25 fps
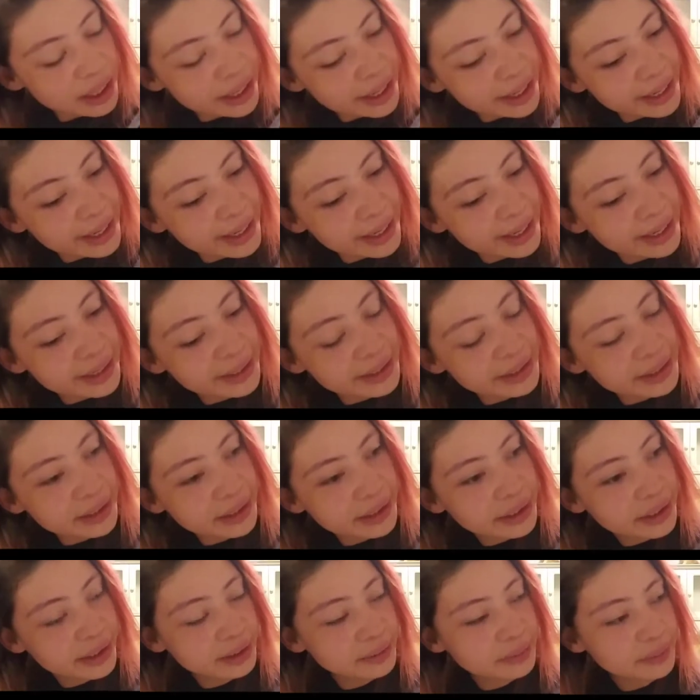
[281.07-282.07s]
I had
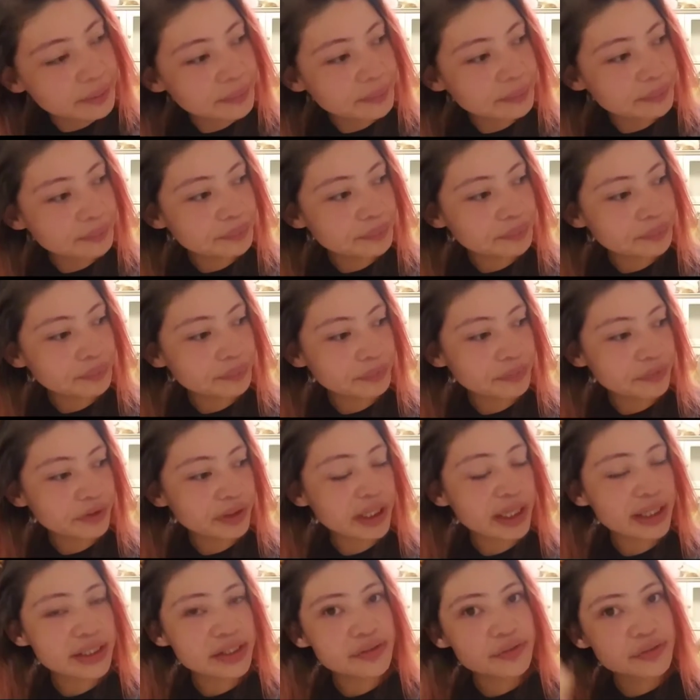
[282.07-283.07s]

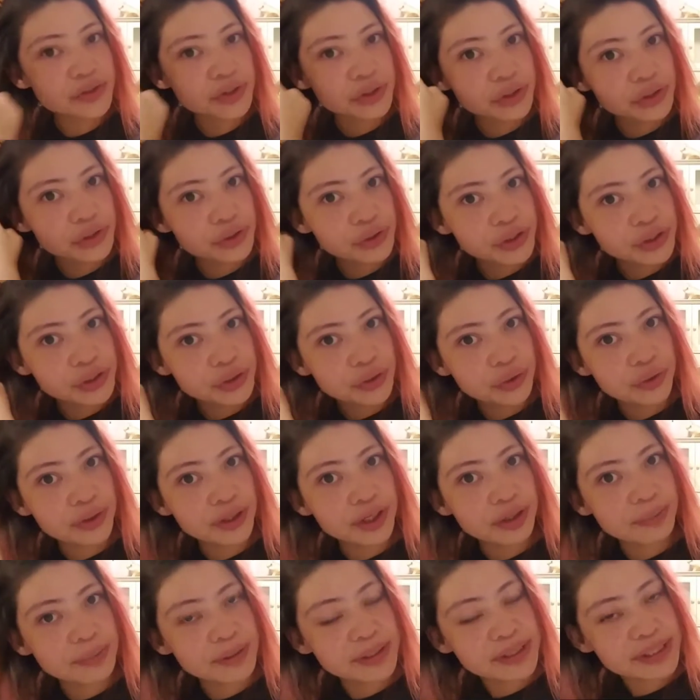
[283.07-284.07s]
lots of surgeries
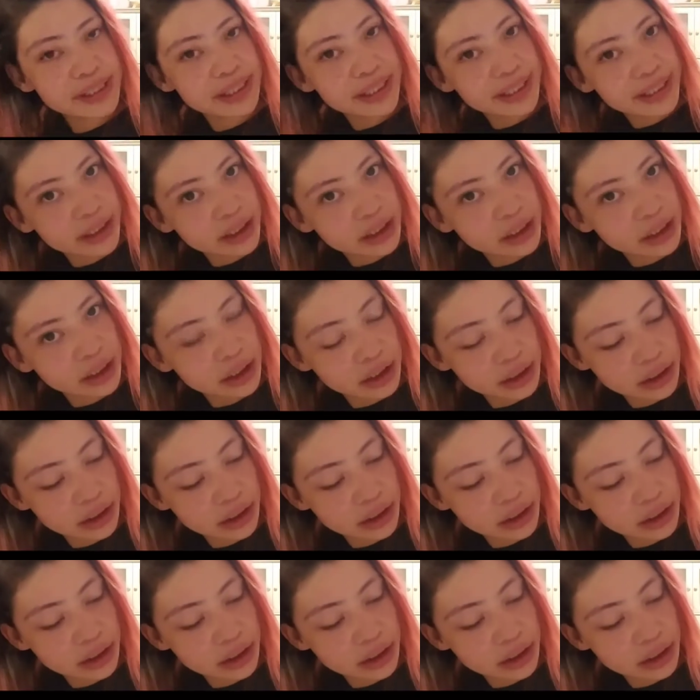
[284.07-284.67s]
growing up as a kid.